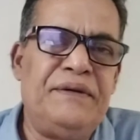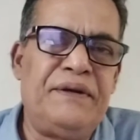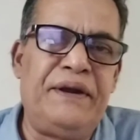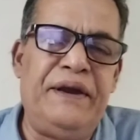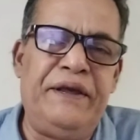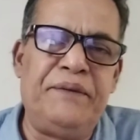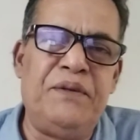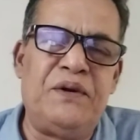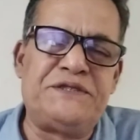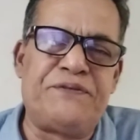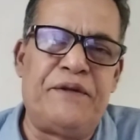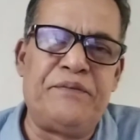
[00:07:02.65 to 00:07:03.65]
reading
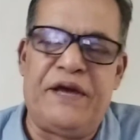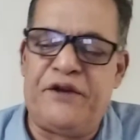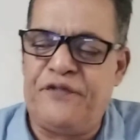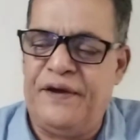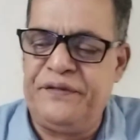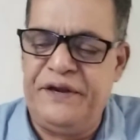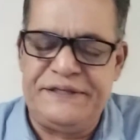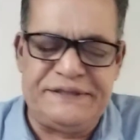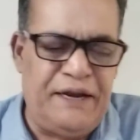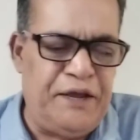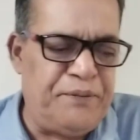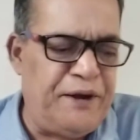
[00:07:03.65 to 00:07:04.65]
books from her father's
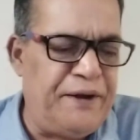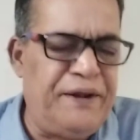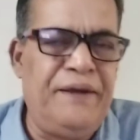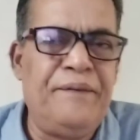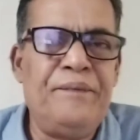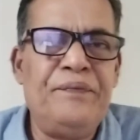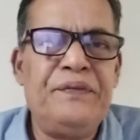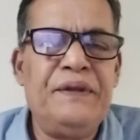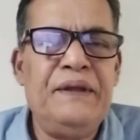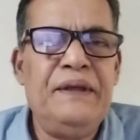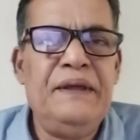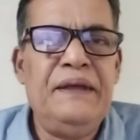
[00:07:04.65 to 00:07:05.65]
library.
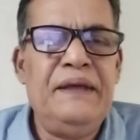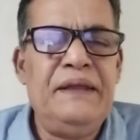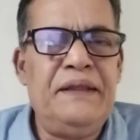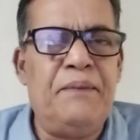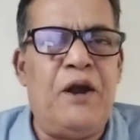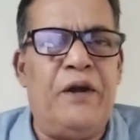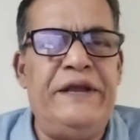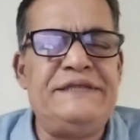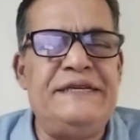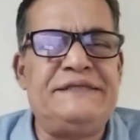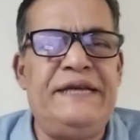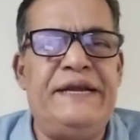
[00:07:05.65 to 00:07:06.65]
The Bronte
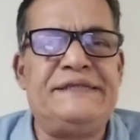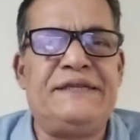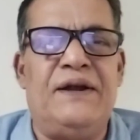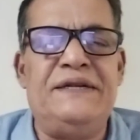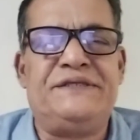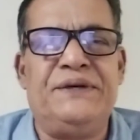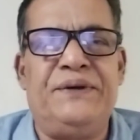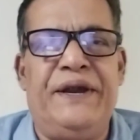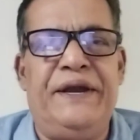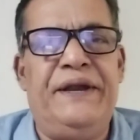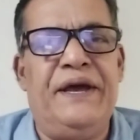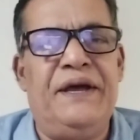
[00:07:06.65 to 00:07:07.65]
sisters also
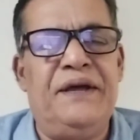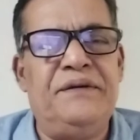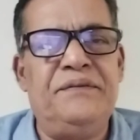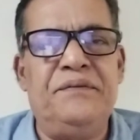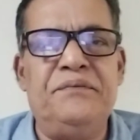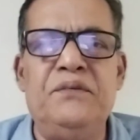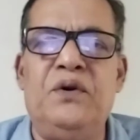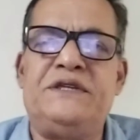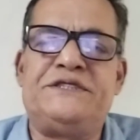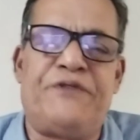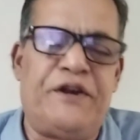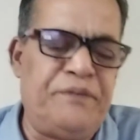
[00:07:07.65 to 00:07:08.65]
read
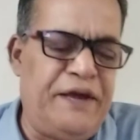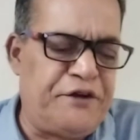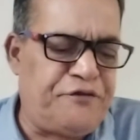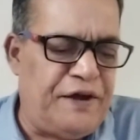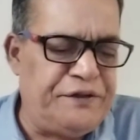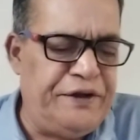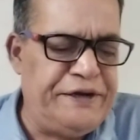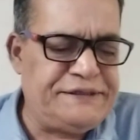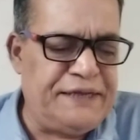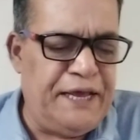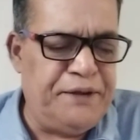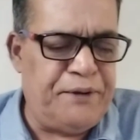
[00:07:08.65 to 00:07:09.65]
books from her father's
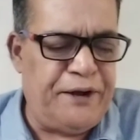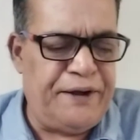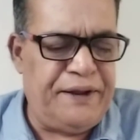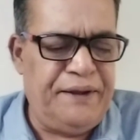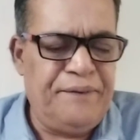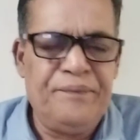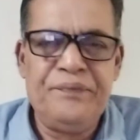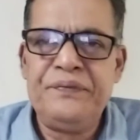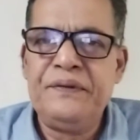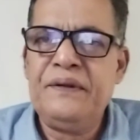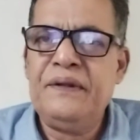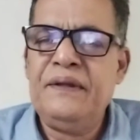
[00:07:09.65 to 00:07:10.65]
library.
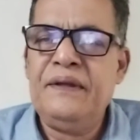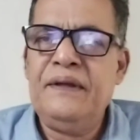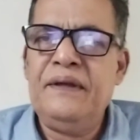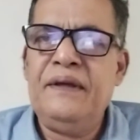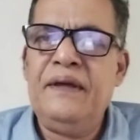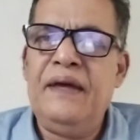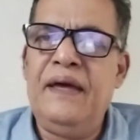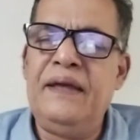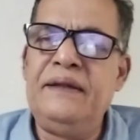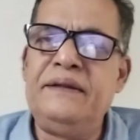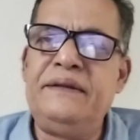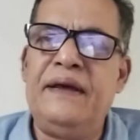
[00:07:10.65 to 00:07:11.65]

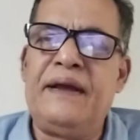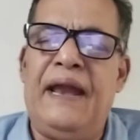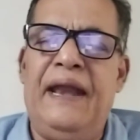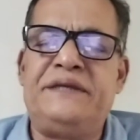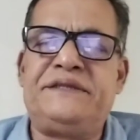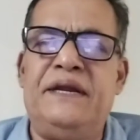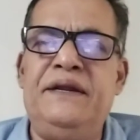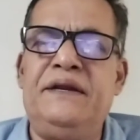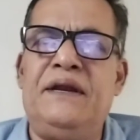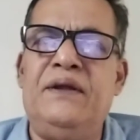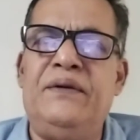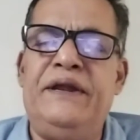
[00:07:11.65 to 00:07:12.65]
And the collection
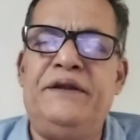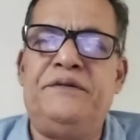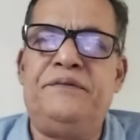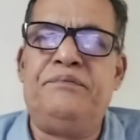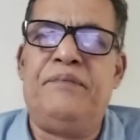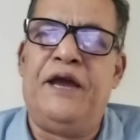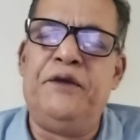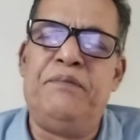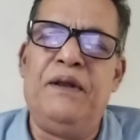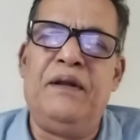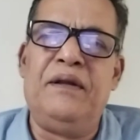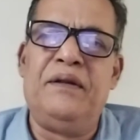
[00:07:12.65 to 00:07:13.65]
included
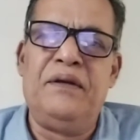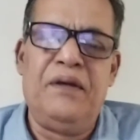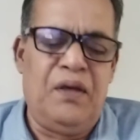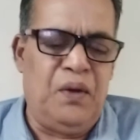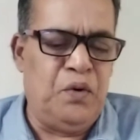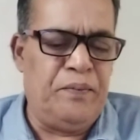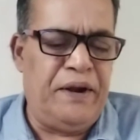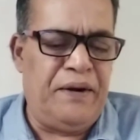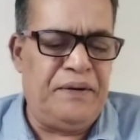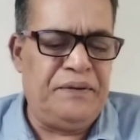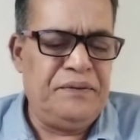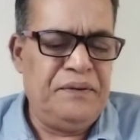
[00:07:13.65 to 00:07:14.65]
Bible,
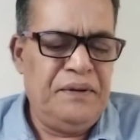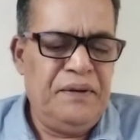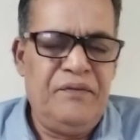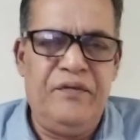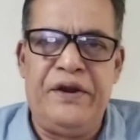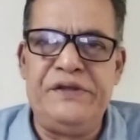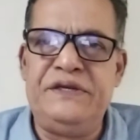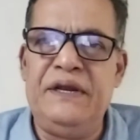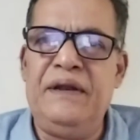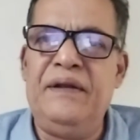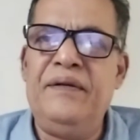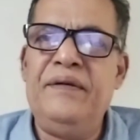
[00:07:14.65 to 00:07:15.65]
Homer,
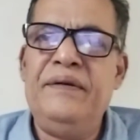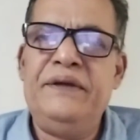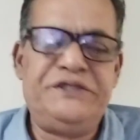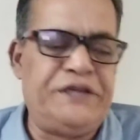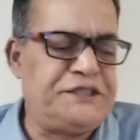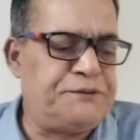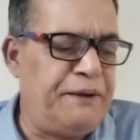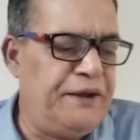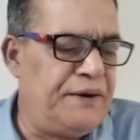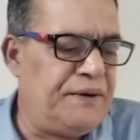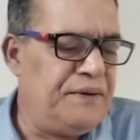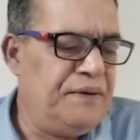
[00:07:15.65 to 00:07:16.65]
Virgil,
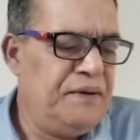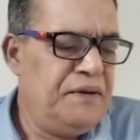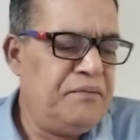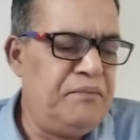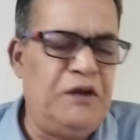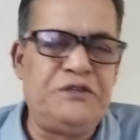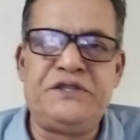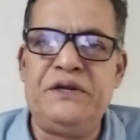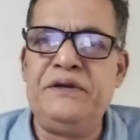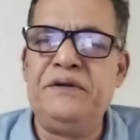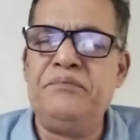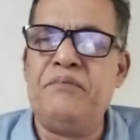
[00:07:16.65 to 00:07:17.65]
Shakespeare,
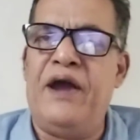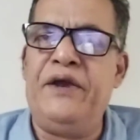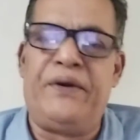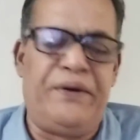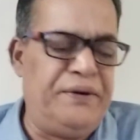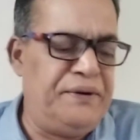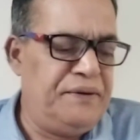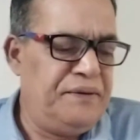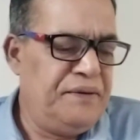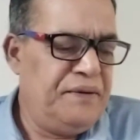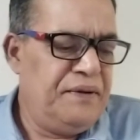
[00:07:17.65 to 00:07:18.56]
Milton, Byron,